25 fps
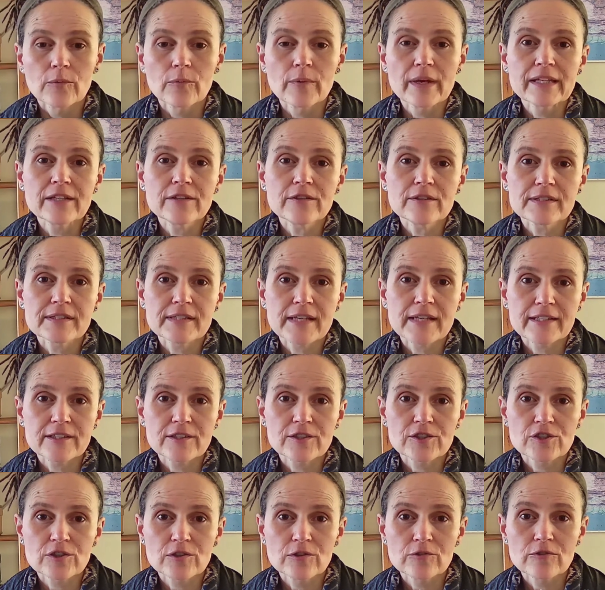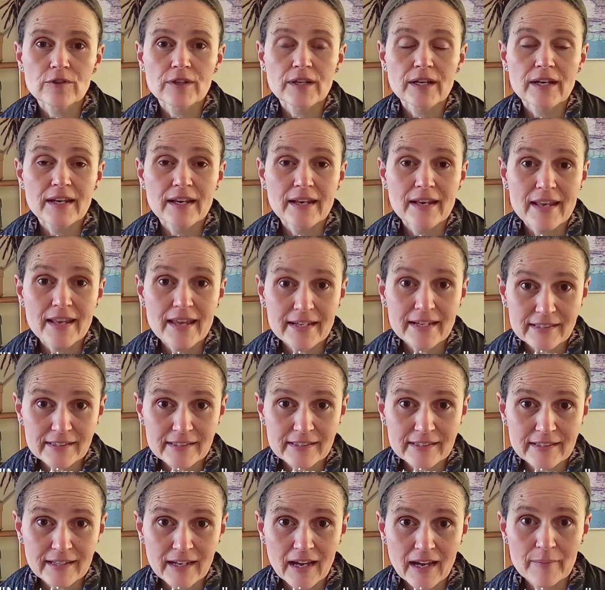you say to children, "next
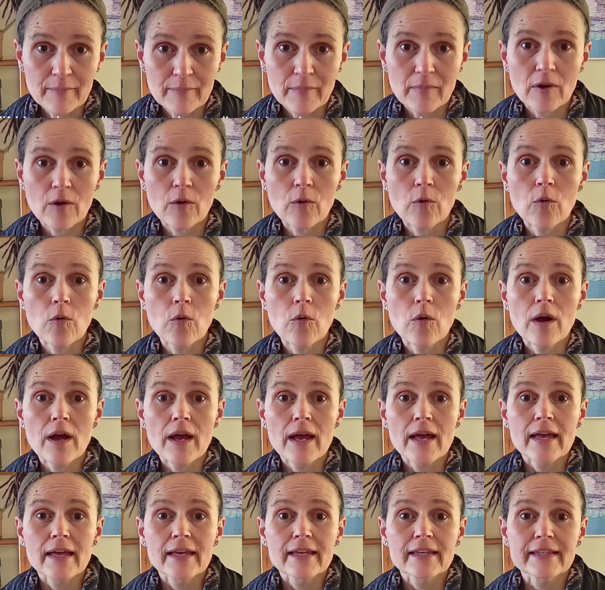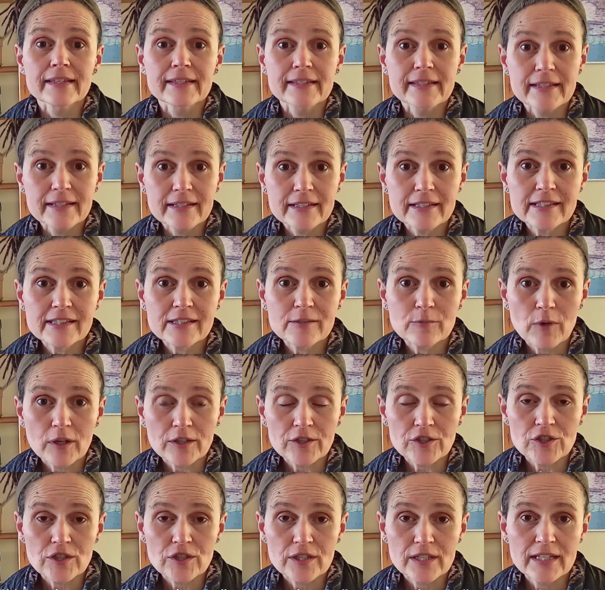time," or "here's
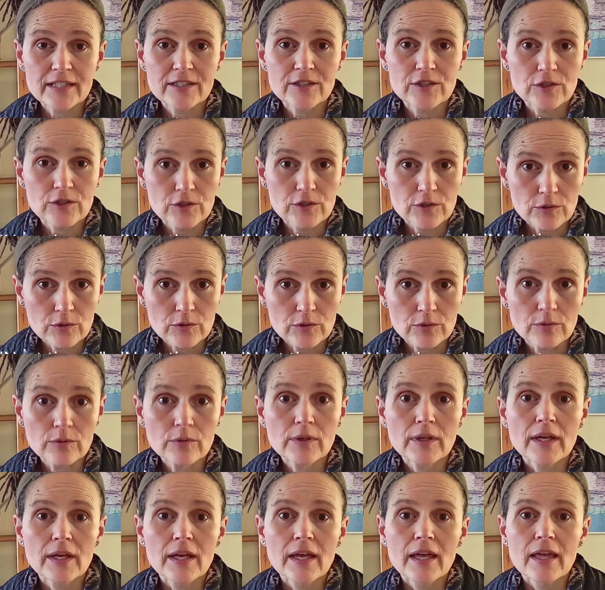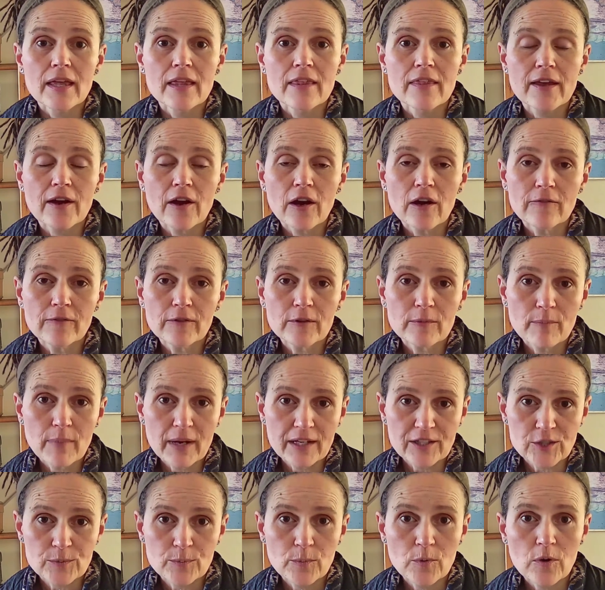what you need to do," often
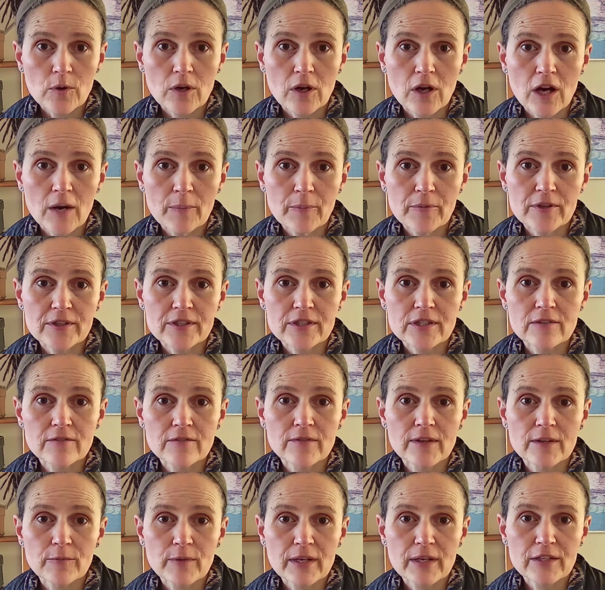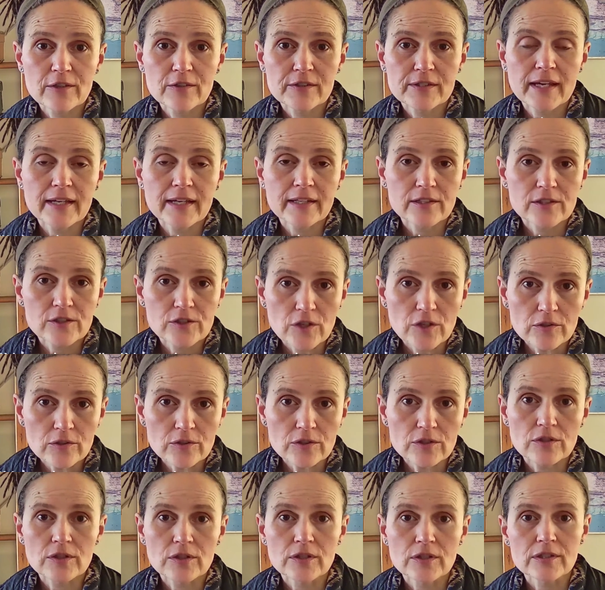much more cooperative than when you're saying, "don't
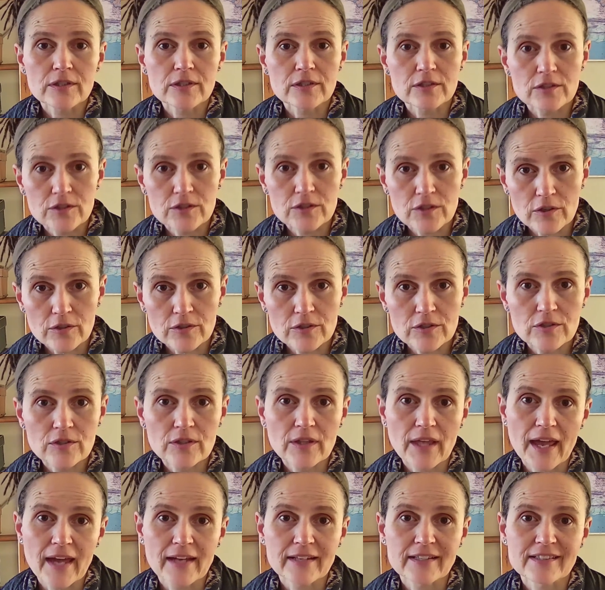do this, don't do that,"